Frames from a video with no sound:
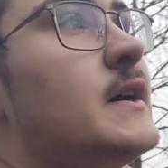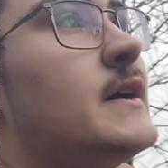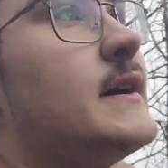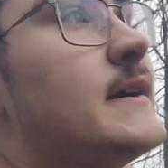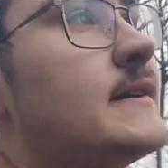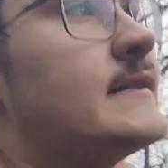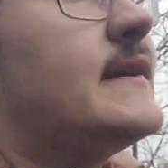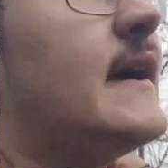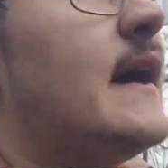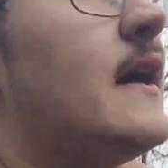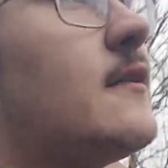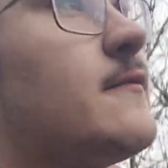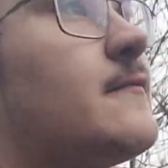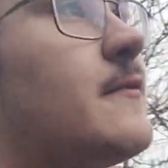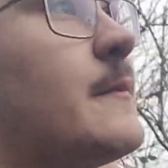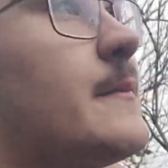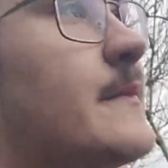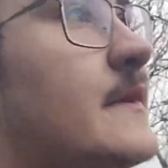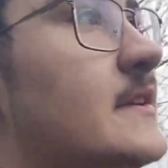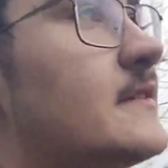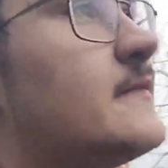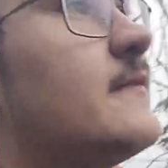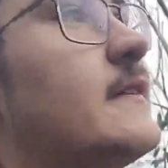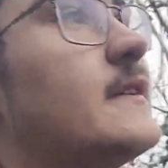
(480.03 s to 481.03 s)
you can tell from
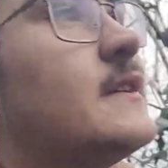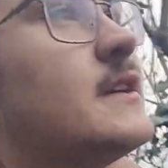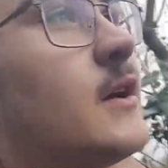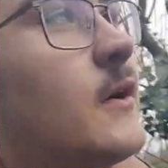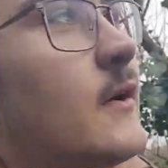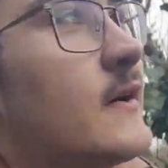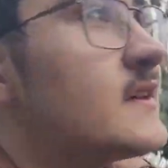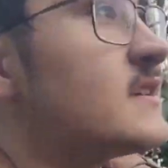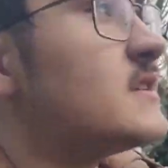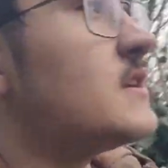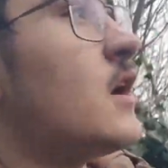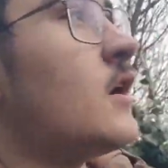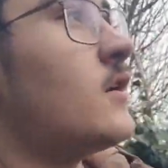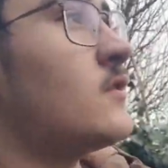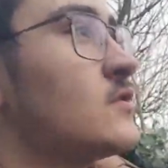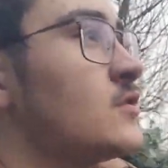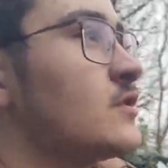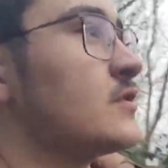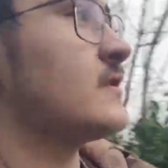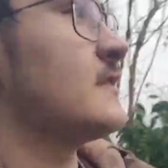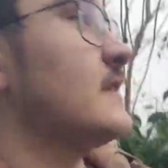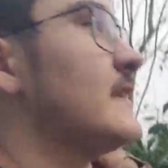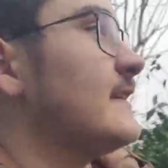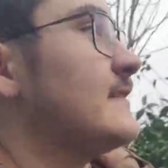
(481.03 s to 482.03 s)
this video it's not
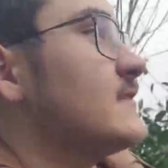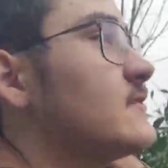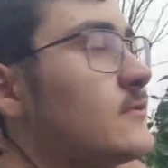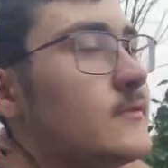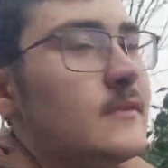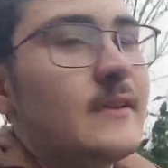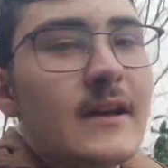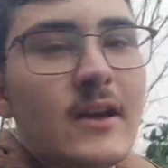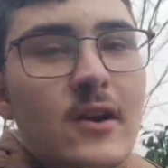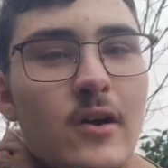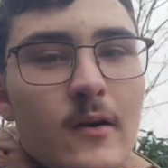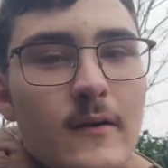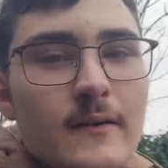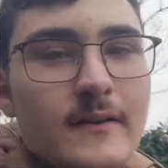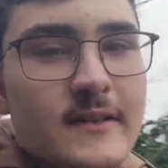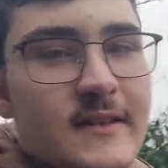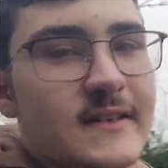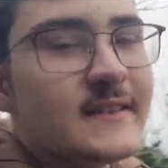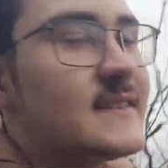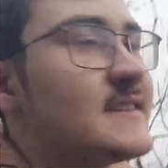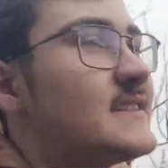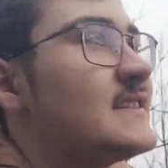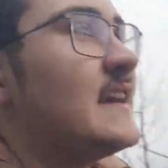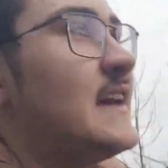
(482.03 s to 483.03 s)
just literally going
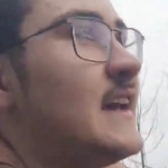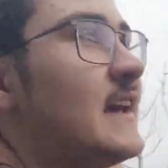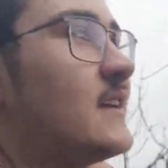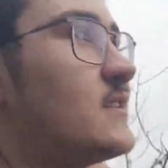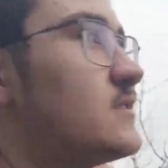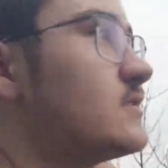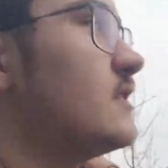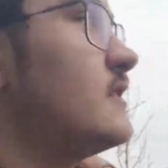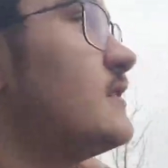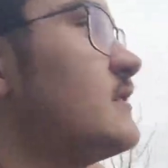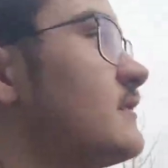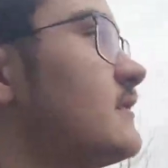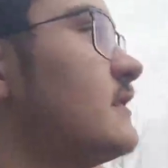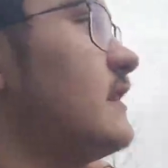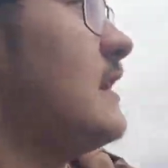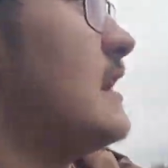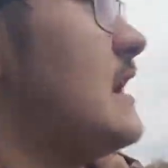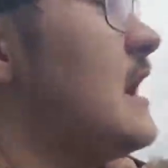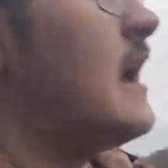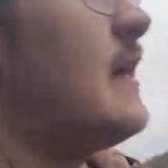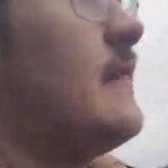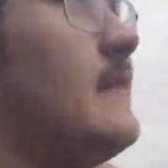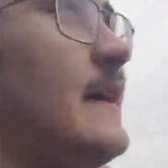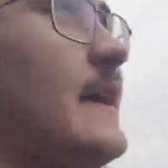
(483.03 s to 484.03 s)
to stations
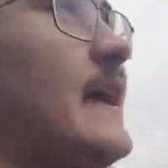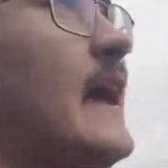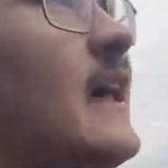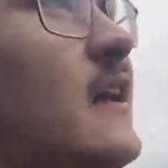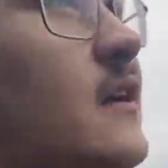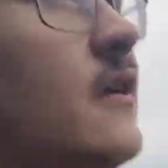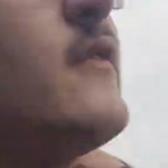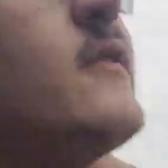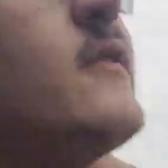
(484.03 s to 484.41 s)
and then getting on